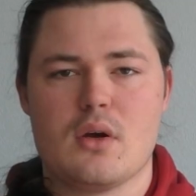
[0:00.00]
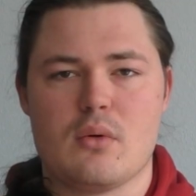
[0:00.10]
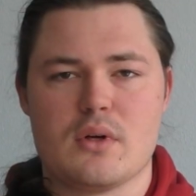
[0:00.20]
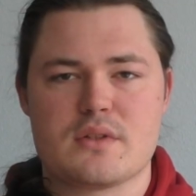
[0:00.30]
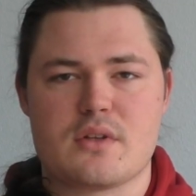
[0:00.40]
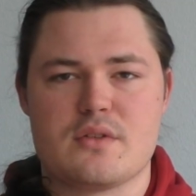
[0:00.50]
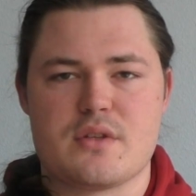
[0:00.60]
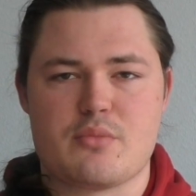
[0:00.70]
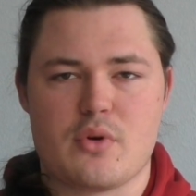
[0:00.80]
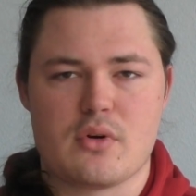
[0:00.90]
What this
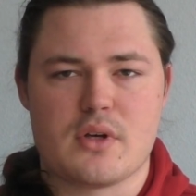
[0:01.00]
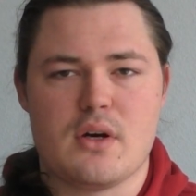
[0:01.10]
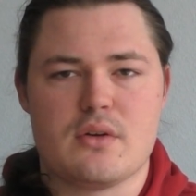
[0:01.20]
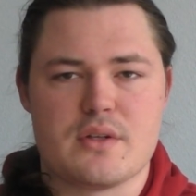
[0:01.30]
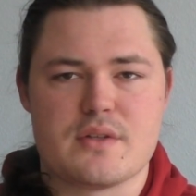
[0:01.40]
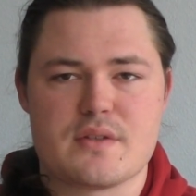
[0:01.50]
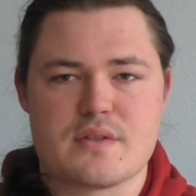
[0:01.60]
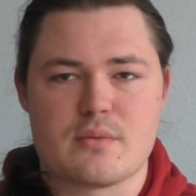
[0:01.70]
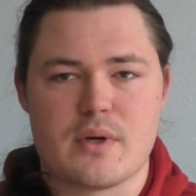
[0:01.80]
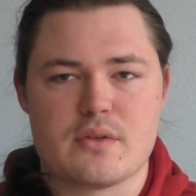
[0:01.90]
concept broken down is, it's
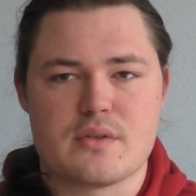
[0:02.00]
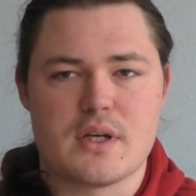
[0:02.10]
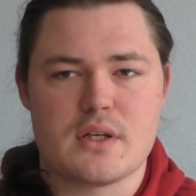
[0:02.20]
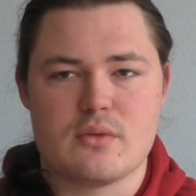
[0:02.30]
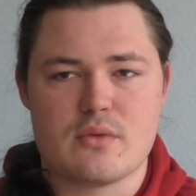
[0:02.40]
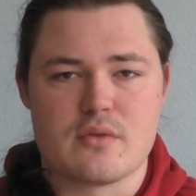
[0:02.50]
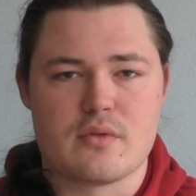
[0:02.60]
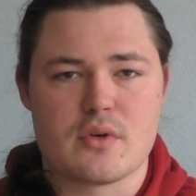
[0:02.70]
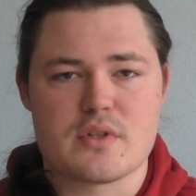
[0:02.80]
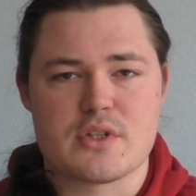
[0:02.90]
a way to take you, the
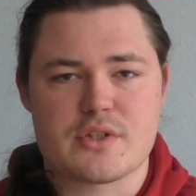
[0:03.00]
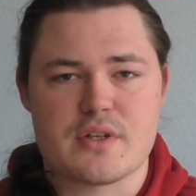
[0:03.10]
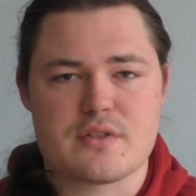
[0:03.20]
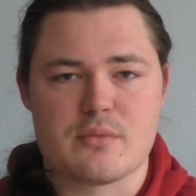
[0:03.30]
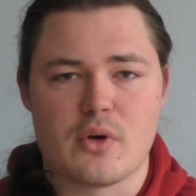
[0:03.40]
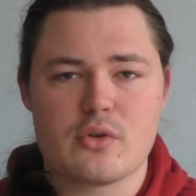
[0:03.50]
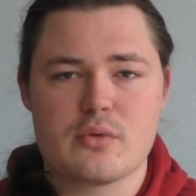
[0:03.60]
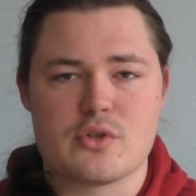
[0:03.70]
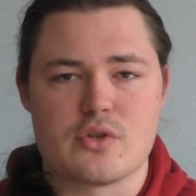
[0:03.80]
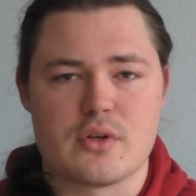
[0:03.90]
viewer/customer, onto
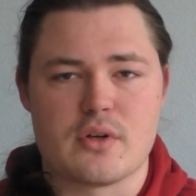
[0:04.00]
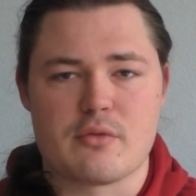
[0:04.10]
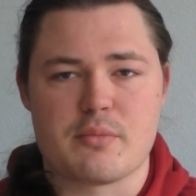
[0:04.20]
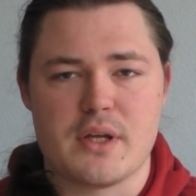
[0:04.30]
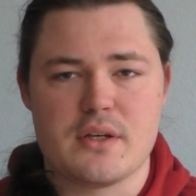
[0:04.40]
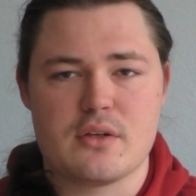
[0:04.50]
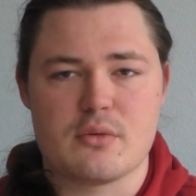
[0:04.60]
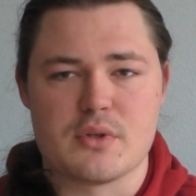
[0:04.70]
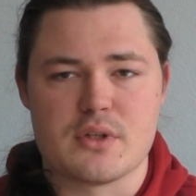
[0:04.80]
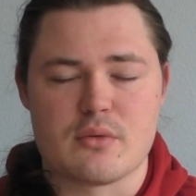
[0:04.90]
a journey of painting your
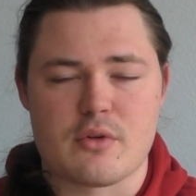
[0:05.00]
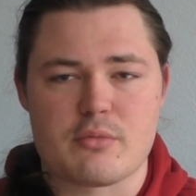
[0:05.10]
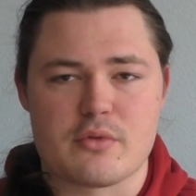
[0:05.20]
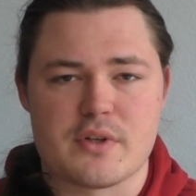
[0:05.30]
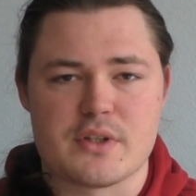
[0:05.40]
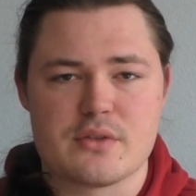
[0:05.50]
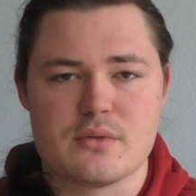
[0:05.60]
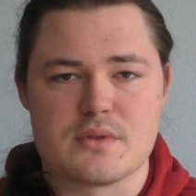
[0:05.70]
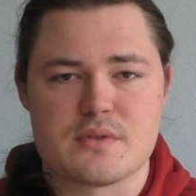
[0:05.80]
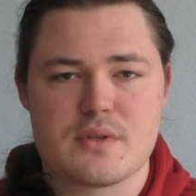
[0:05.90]
mini with provider
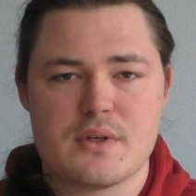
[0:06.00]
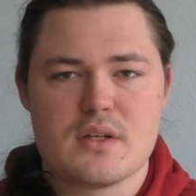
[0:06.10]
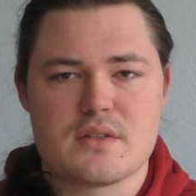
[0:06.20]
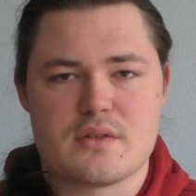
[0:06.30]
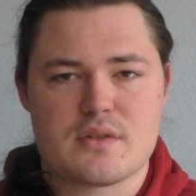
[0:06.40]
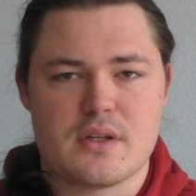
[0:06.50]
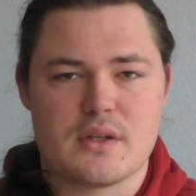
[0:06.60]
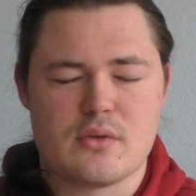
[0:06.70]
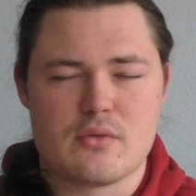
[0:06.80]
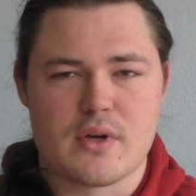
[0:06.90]
tools. Sounds kinda
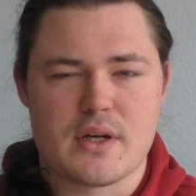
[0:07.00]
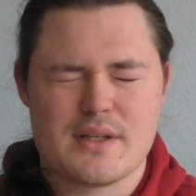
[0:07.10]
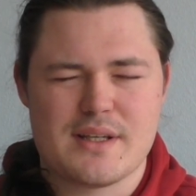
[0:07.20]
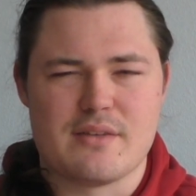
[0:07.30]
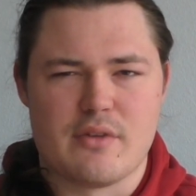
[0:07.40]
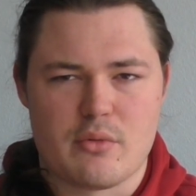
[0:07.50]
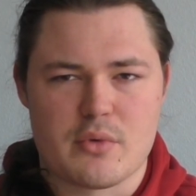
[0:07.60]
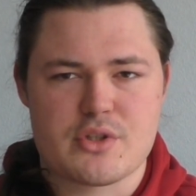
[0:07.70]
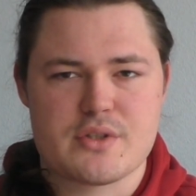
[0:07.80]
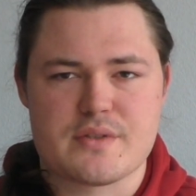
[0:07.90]
cool, right? It very
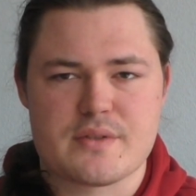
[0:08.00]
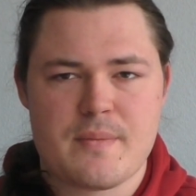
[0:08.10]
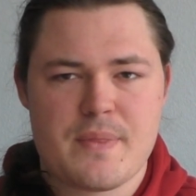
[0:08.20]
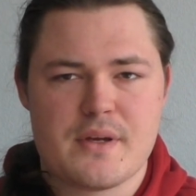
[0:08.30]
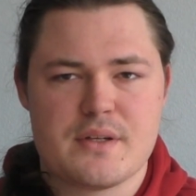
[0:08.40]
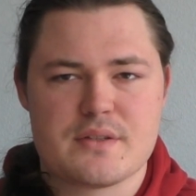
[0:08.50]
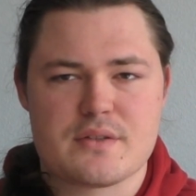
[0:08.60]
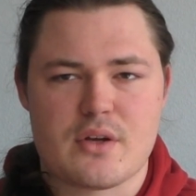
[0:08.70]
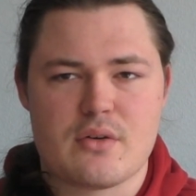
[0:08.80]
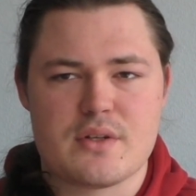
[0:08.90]
much is. This is
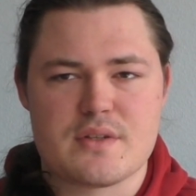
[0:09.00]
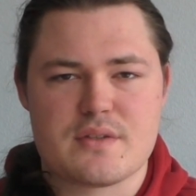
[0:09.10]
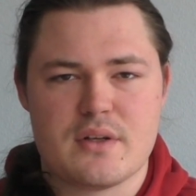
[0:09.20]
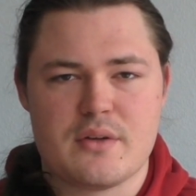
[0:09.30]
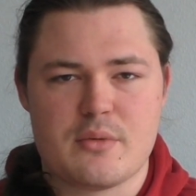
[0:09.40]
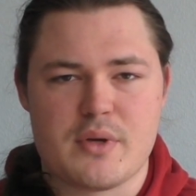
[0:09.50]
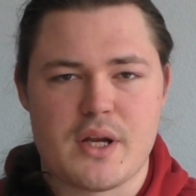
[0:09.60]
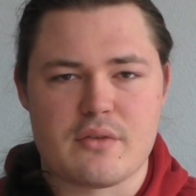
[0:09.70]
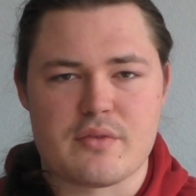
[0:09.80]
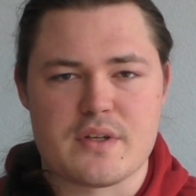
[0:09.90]
currently still in the
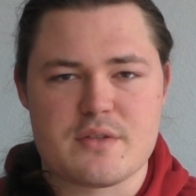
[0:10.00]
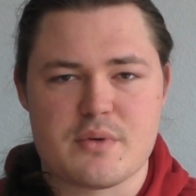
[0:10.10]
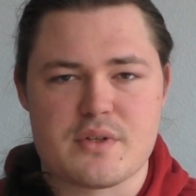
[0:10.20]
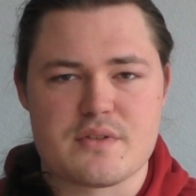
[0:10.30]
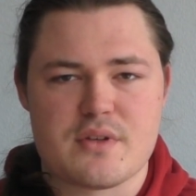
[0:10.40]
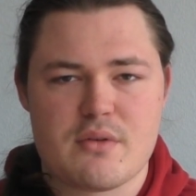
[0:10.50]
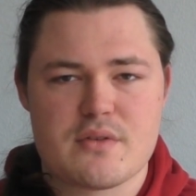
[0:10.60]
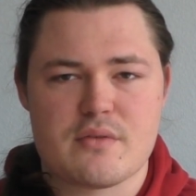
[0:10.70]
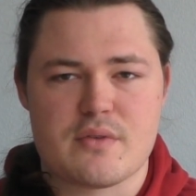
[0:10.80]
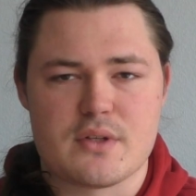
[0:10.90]
planning phase, but the series
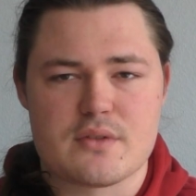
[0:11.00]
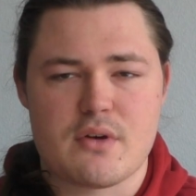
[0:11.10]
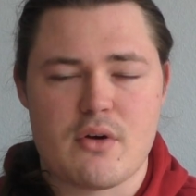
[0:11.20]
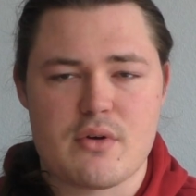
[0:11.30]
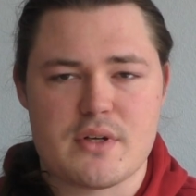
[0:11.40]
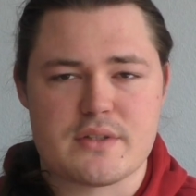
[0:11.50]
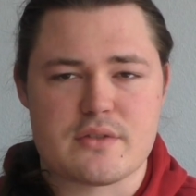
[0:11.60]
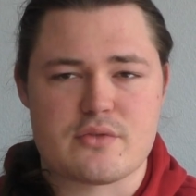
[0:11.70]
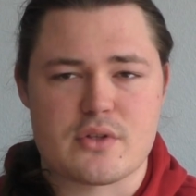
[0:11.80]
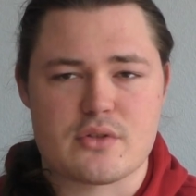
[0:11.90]
of videos already has a
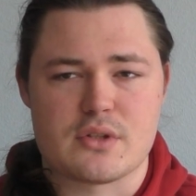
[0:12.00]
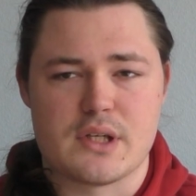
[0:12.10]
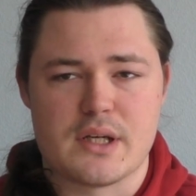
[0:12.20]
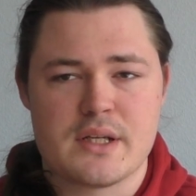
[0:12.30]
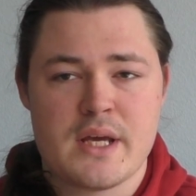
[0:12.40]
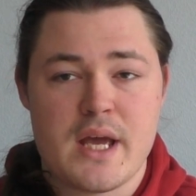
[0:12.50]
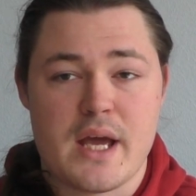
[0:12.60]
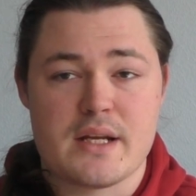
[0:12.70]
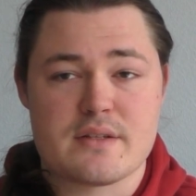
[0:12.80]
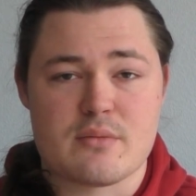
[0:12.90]
structural guide,
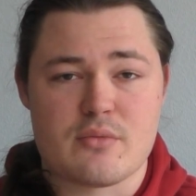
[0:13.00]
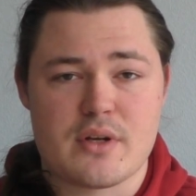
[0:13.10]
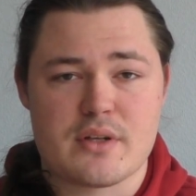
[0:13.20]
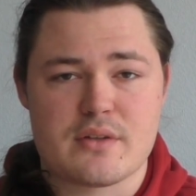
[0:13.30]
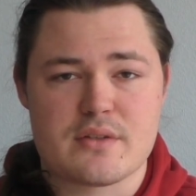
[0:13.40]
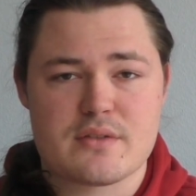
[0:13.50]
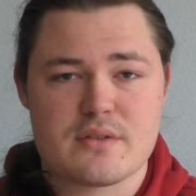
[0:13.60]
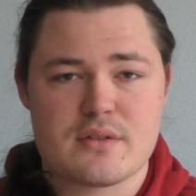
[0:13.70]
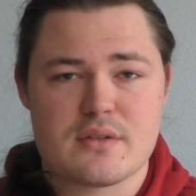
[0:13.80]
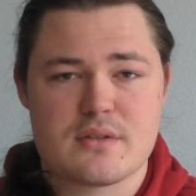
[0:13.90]
and as I'm writing this,
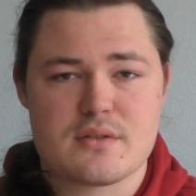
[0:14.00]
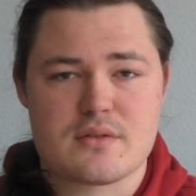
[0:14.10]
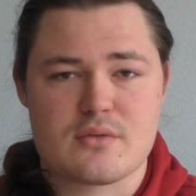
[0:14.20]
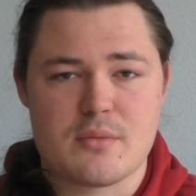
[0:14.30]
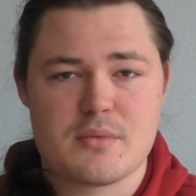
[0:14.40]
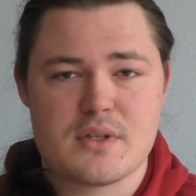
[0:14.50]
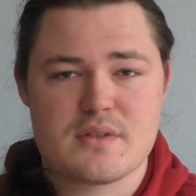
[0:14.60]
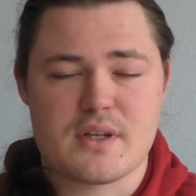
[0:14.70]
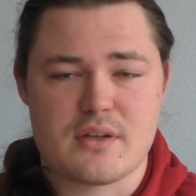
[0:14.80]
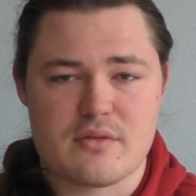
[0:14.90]
script is
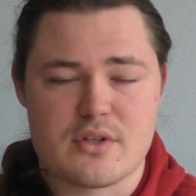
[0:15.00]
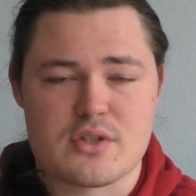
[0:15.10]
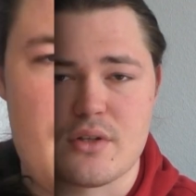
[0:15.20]
getting fleshed